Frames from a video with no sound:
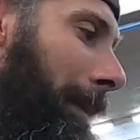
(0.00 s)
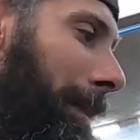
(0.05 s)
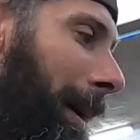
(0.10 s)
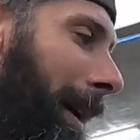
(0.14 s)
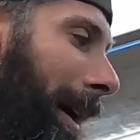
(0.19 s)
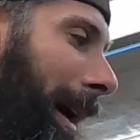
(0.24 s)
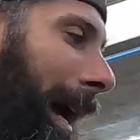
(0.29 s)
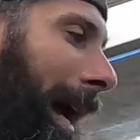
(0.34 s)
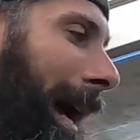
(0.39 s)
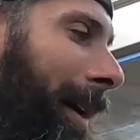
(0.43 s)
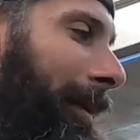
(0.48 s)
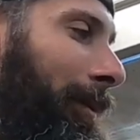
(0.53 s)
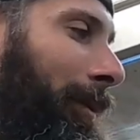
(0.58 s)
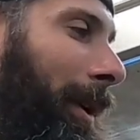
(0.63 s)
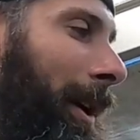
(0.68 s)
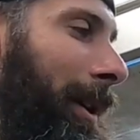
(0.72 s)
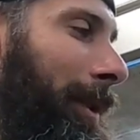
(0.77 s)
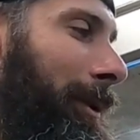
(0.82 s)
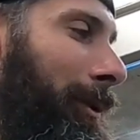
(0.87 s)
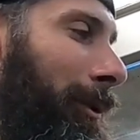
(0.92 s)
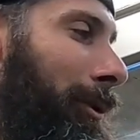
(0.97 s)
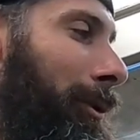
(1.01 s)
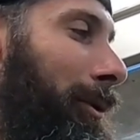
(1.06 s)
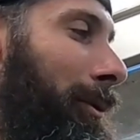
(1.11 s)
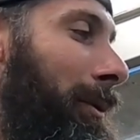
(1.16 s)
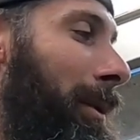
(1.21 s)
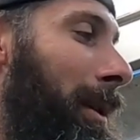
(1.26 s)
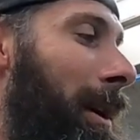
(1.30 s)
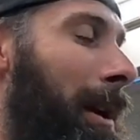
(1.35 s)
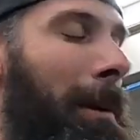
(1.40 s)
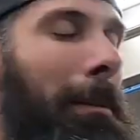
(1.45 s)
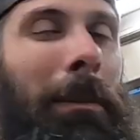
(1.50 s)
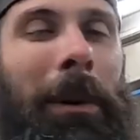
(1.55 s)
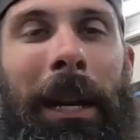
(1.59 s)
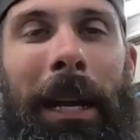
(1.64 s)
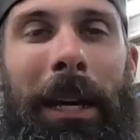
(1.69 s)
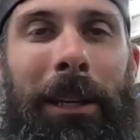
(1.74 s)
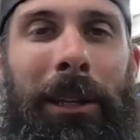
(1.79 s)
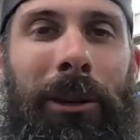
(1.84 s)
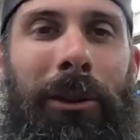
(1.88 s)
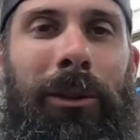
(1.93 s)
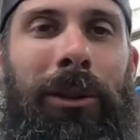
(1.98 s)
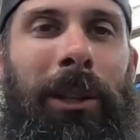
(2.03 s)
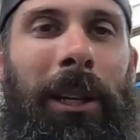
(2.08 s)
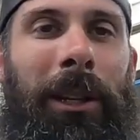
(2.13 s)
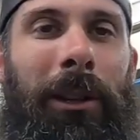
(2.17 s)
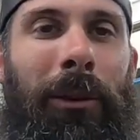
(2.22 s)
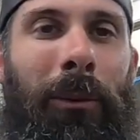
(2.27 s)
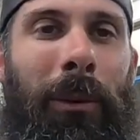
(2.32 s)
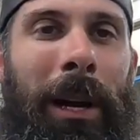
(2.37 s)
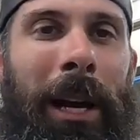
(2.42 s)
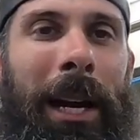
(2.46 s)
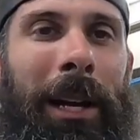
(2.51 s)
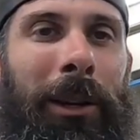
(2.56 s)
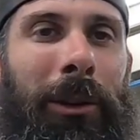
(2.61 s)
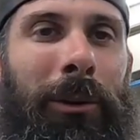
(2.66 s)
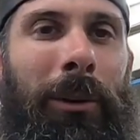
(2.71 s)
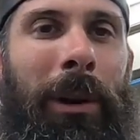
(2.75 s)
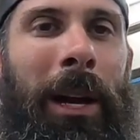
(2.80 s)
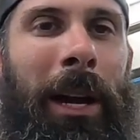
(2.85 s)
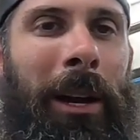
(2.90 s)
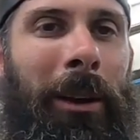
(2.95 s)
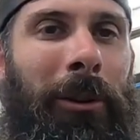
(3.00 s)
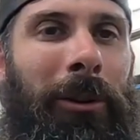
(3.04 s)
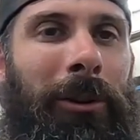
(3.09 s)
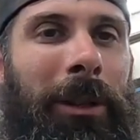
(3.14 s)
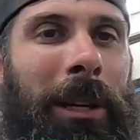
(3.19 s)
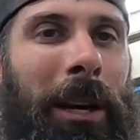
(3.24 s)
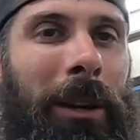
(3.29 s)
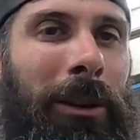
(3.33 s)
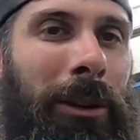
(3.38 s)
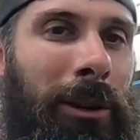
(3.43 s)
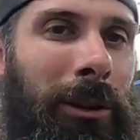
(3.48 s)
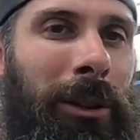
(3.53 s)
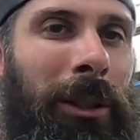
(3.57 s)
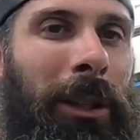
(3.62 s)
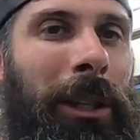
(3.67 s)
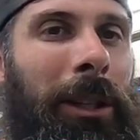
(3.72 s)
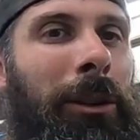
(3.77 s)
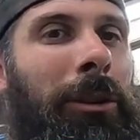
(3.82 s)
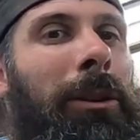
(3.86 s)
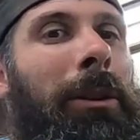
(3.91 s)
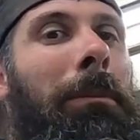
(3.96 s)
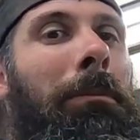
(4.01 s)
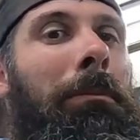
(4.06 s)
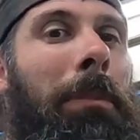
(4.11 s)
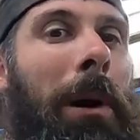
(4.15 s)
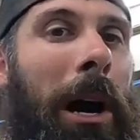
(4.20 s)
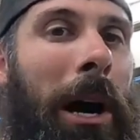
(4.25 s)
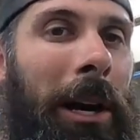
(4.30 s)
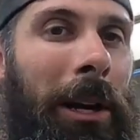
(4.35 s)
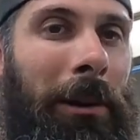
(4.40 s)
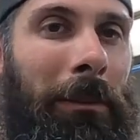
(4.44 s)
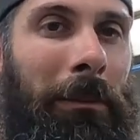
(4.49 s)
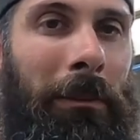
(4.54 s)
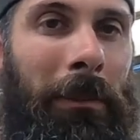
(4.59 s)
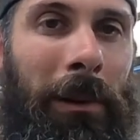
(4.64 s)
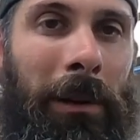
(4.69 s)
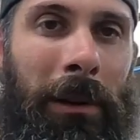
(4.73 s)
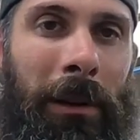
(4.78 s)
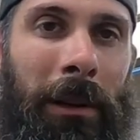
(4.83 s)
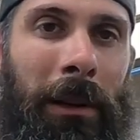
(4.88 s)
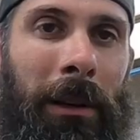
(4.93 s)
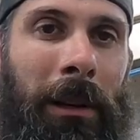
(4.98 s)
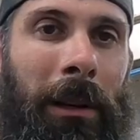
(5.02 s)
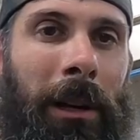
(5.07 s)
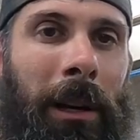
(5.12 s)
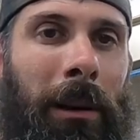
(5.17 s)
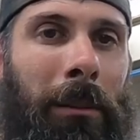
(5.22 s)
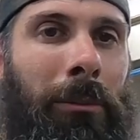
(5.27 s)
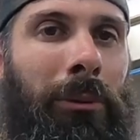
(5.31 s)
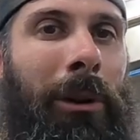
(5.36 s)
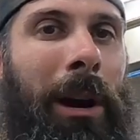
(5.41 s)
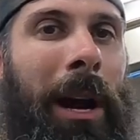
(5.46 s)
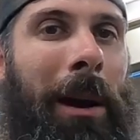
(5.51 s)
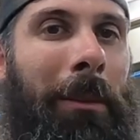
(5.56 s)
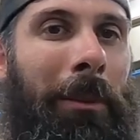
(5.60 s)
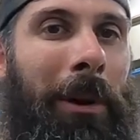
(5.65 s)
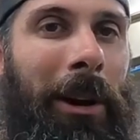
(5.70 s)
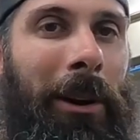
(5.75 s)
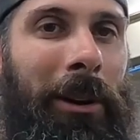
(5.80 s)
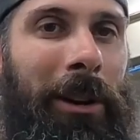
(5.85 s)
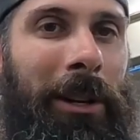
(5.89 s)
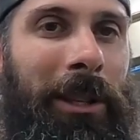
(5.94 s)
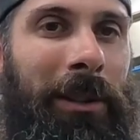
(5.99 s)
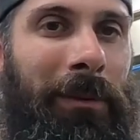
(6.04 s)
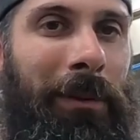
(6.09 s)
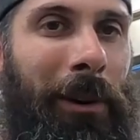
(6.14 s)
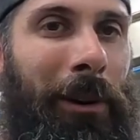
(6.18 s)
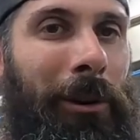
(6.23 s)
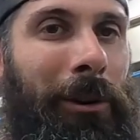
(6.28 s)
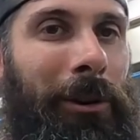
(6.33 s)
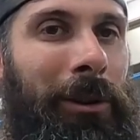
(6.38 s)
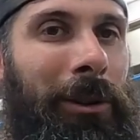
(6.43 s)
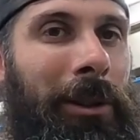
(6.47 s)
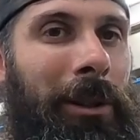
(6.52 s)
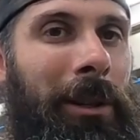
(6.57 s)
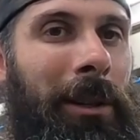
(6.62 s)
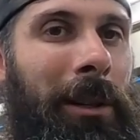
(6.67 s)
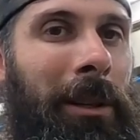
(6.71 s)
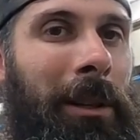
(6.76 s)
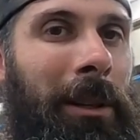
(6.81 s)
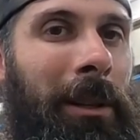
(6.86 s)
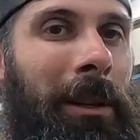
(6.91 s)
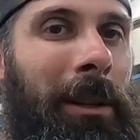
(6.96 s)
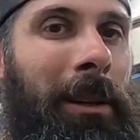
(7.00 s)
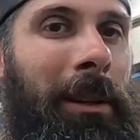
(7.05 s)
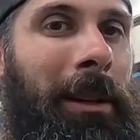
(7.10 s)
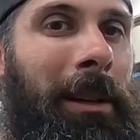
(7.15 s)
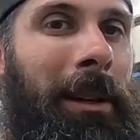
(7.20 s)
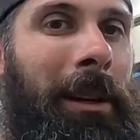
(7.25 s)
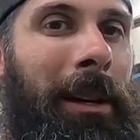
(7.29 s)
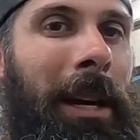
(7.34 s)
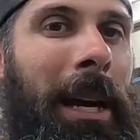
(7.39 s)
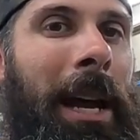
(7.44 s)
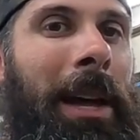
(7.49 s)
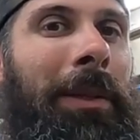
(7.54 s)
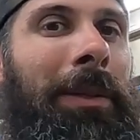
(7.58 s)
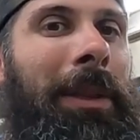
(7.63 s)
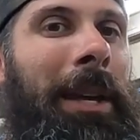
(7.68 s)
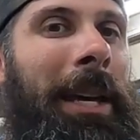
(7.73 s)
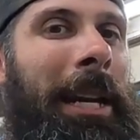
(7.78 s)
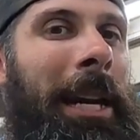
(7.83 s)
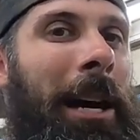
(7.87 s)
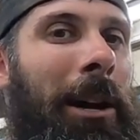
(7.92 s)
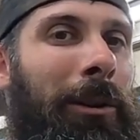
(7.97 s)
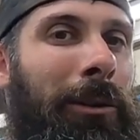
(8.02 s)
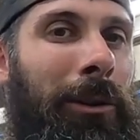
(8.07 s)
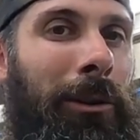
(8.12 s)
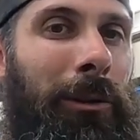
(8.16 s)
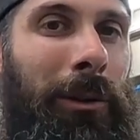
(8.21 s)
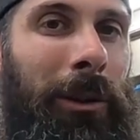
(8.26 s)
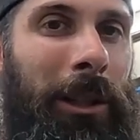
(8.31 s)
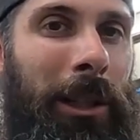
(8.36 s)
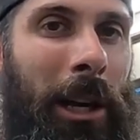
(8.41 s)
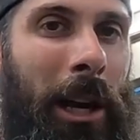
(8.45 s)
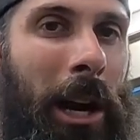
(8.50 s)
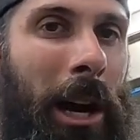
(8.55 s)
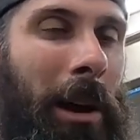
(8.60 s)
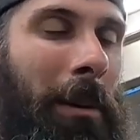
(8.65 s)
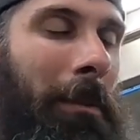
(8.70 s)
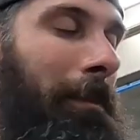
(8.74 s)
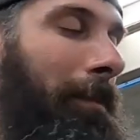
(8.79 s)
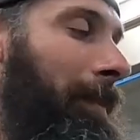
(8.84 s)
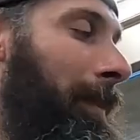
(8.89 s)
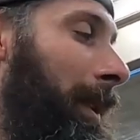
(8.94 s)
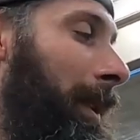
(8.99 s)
about halfway through. But I usually, the way I do headers, I usually do the bottom primaries first, and then I'll do the top.